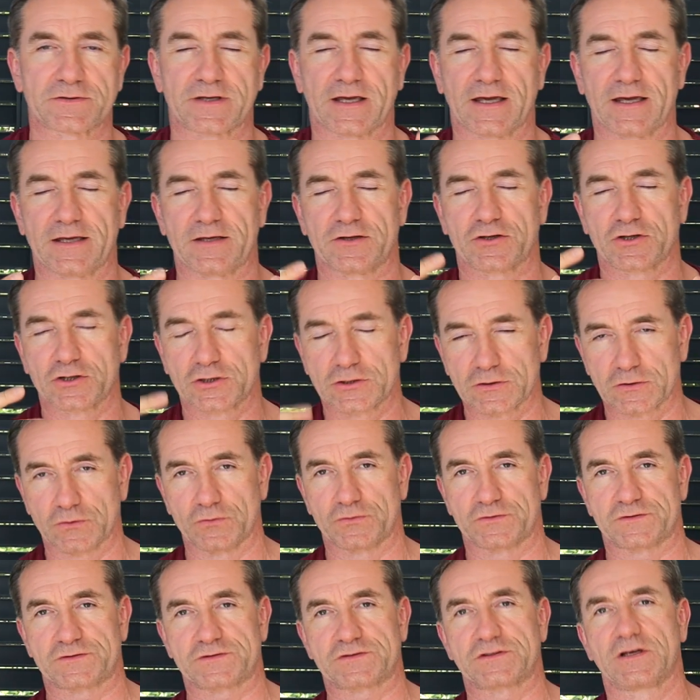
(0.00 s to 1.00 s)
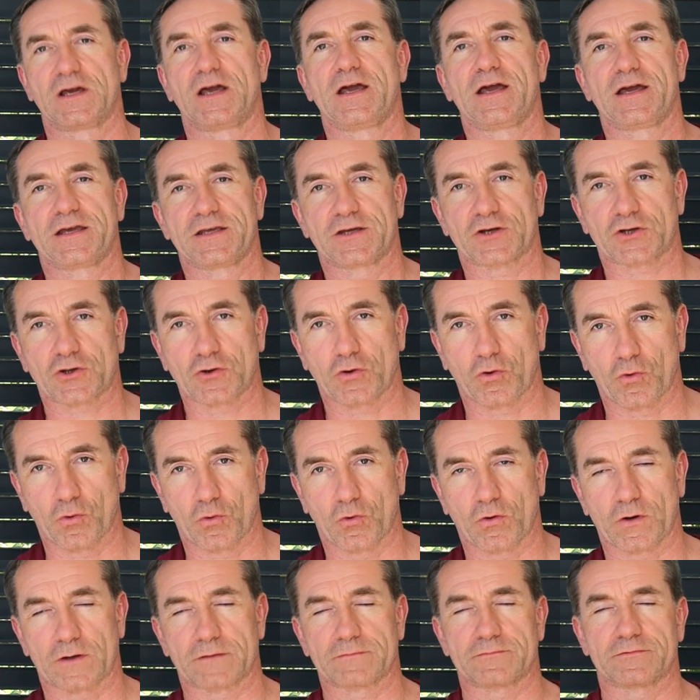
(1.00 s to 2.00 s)
okay, your glutes, your
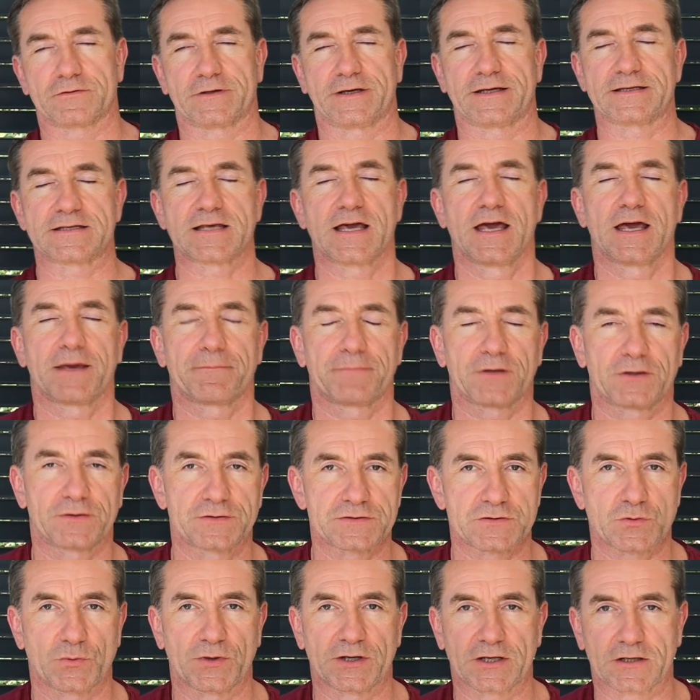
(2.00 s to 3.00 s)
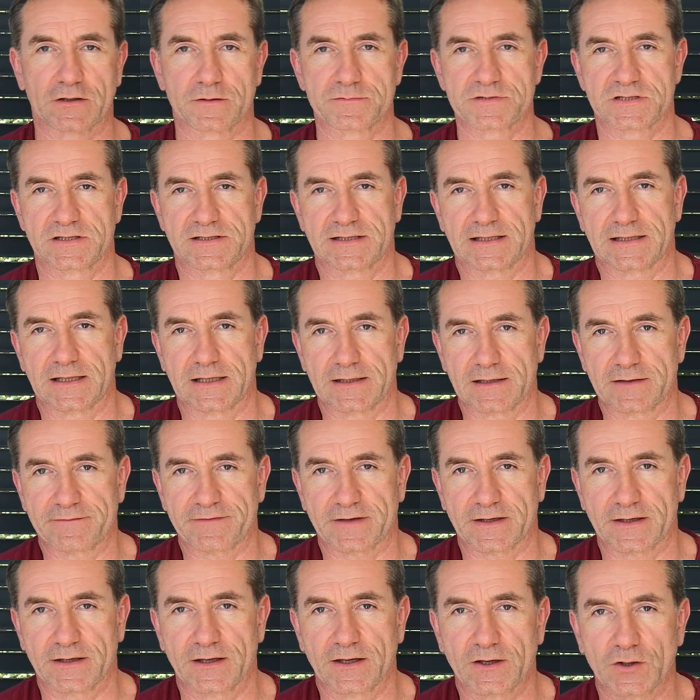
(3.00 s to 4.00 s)
core, right? Because when it comes to daily
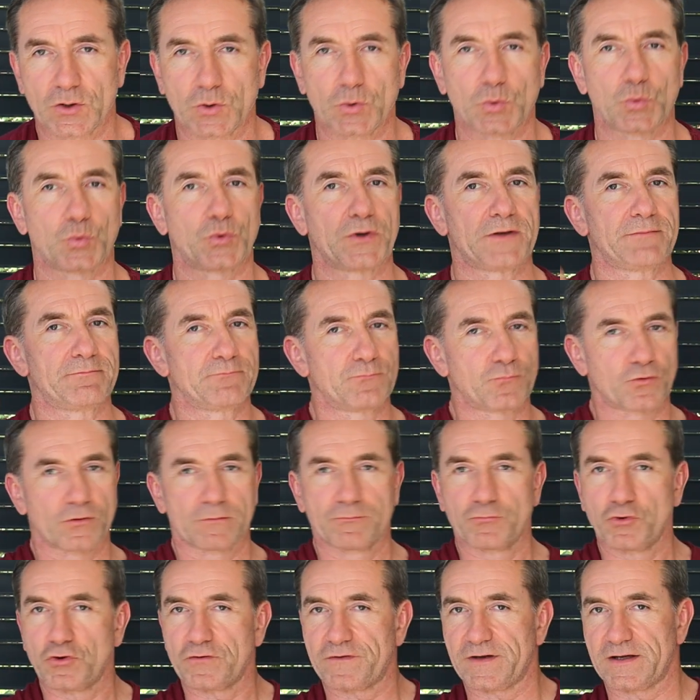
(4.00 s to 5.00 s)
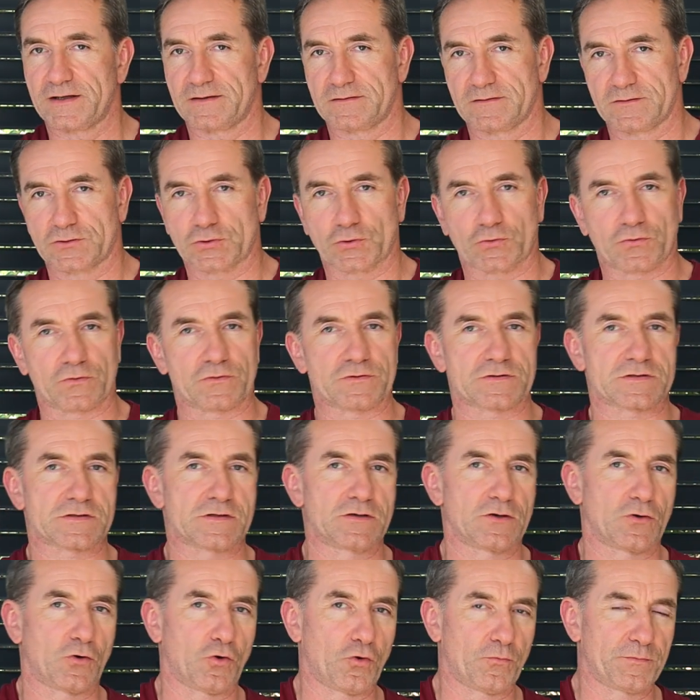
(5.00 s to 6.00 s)
living, we're moving doors,
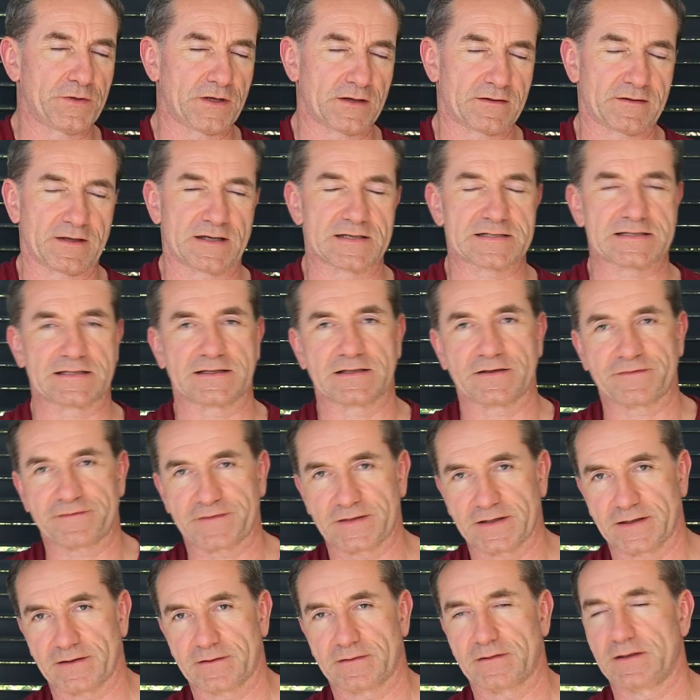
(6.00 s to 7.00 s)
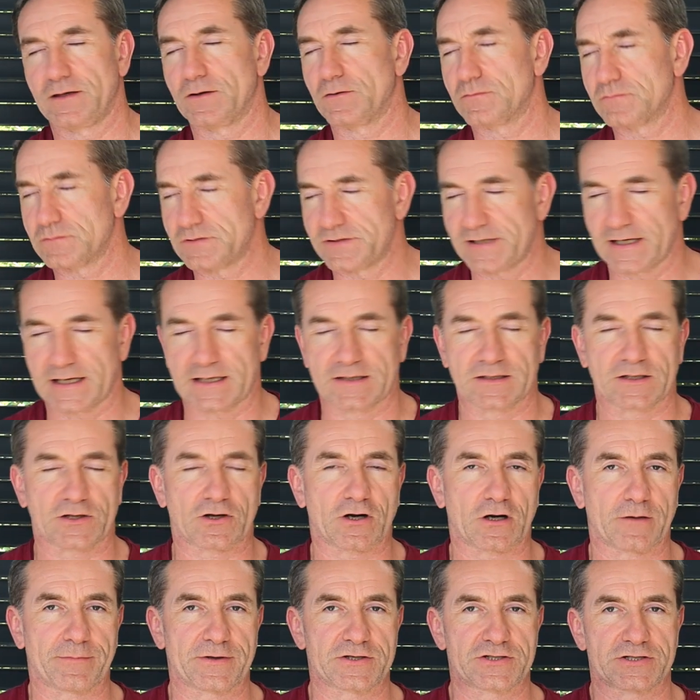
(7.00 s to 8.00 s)
opening things, lifting, taking the
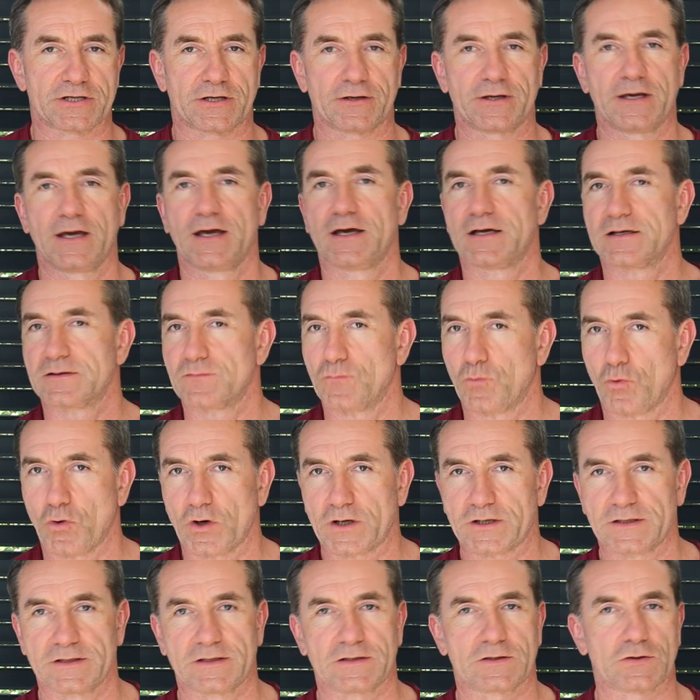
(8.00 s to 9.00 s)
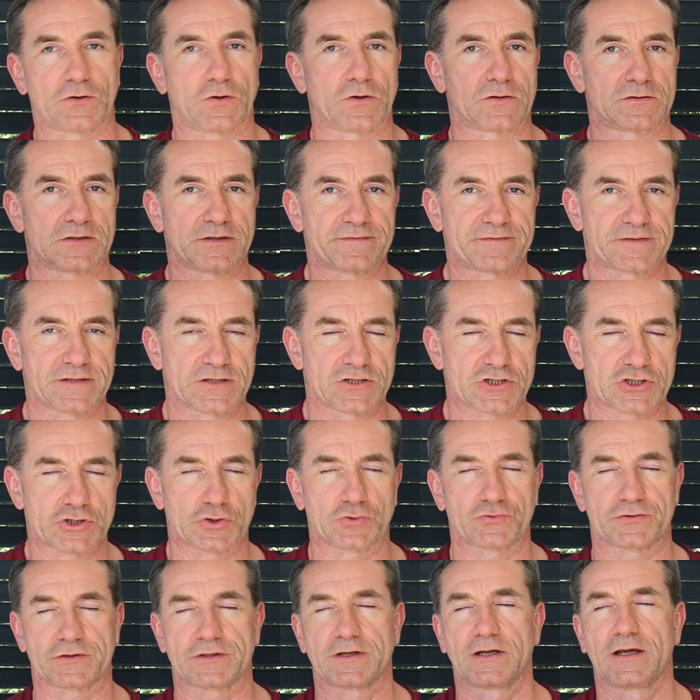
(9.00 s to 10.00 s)
garbage out, walking the dog, lifting
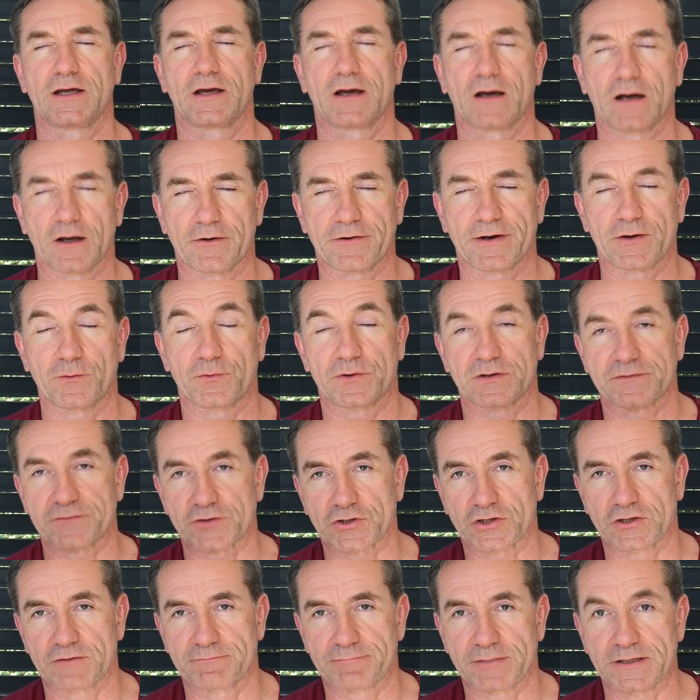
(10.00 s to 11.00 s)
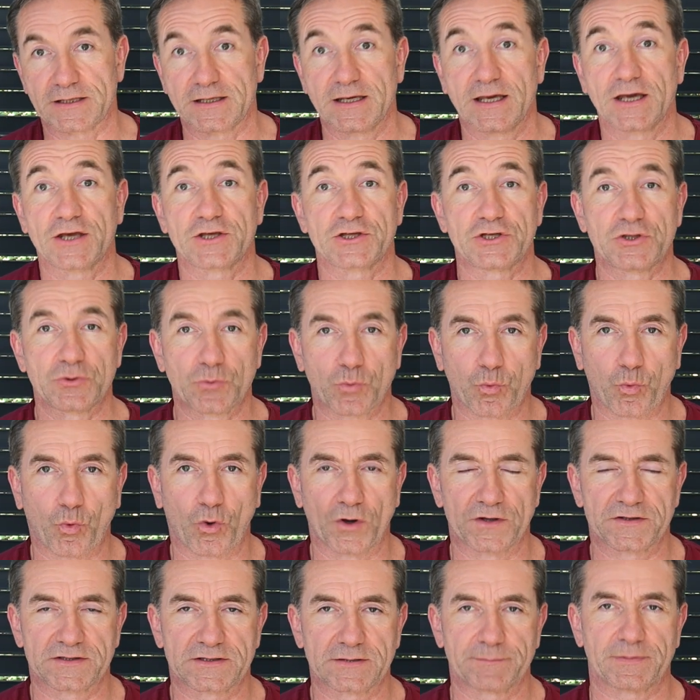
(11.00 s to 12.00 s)
children, all right, whatever it could be. You
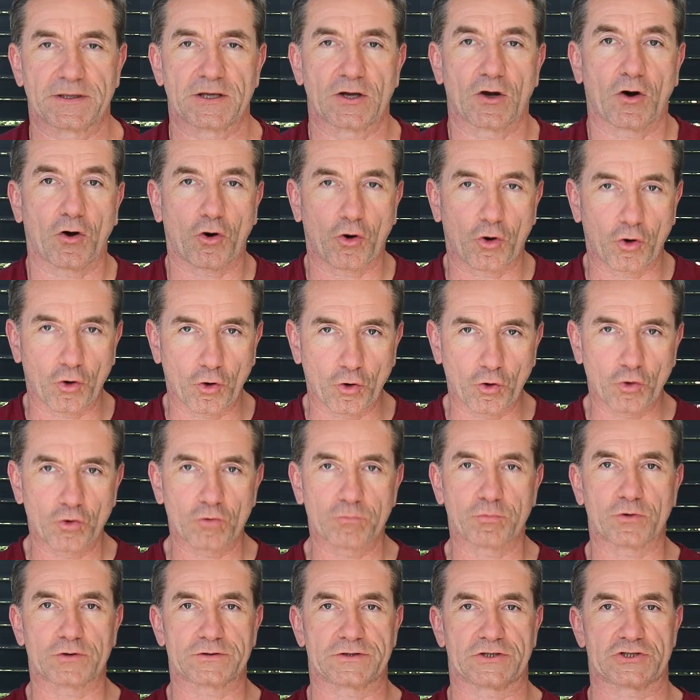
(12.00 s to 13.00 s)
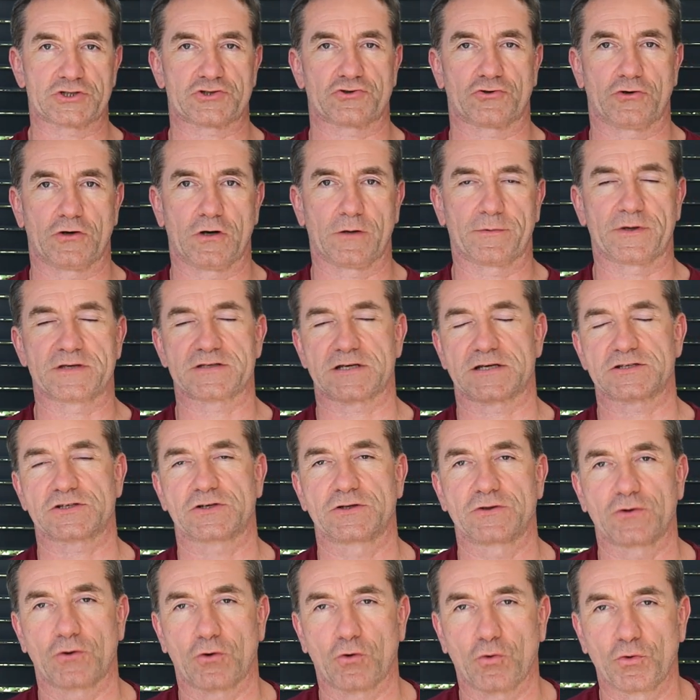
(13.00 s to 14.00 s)
want to be whole body strong because that's
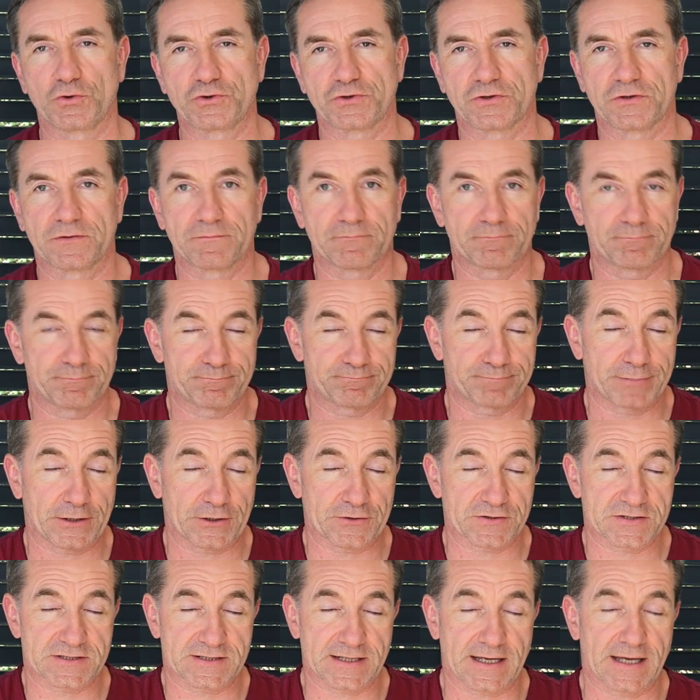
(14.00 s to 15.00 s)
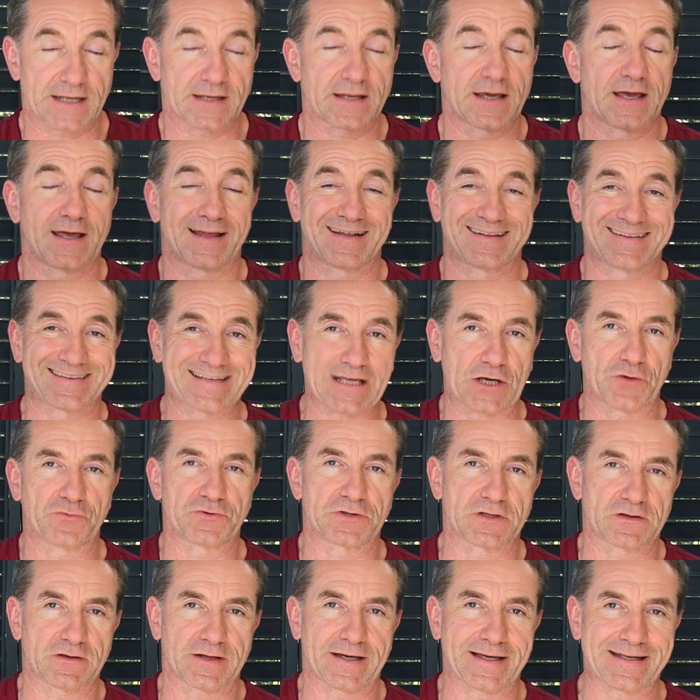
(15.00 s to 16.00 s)
going to hold you in better stead down
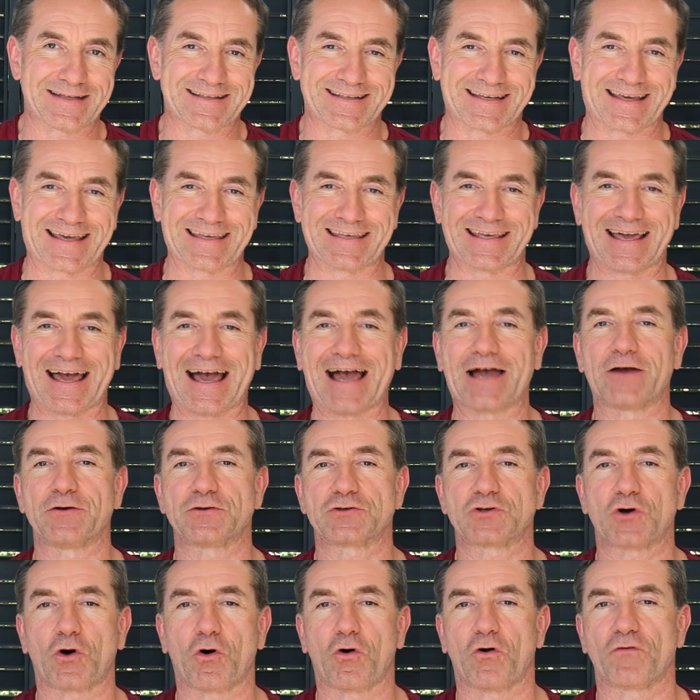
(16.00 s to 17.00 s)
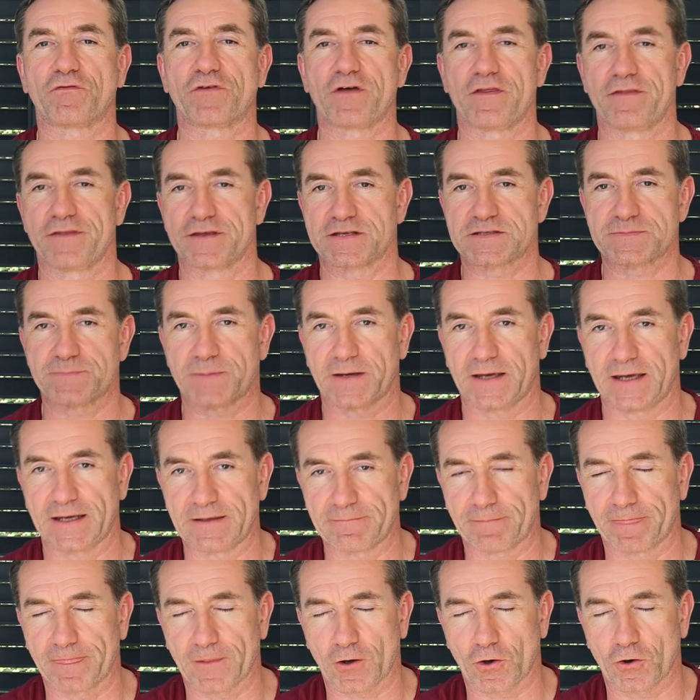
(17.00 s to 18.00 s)
the line to get you out of this
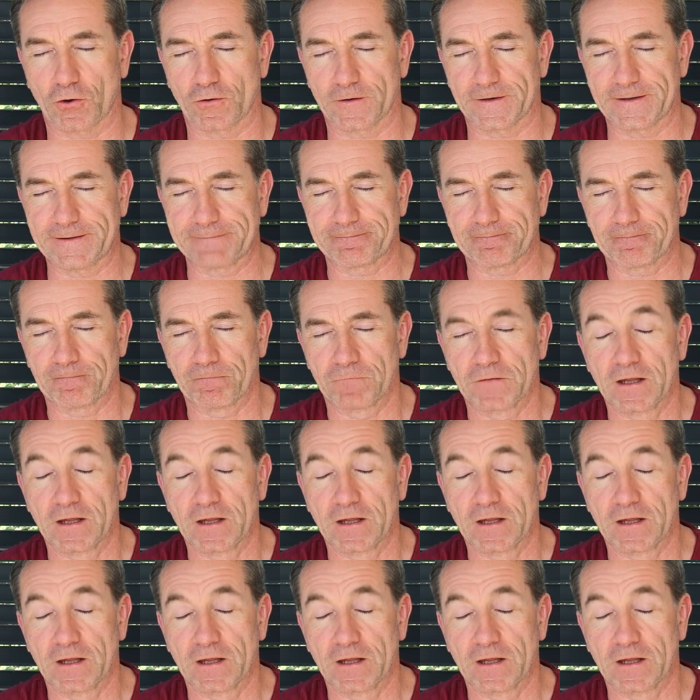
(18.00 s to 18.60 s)
pain, all right?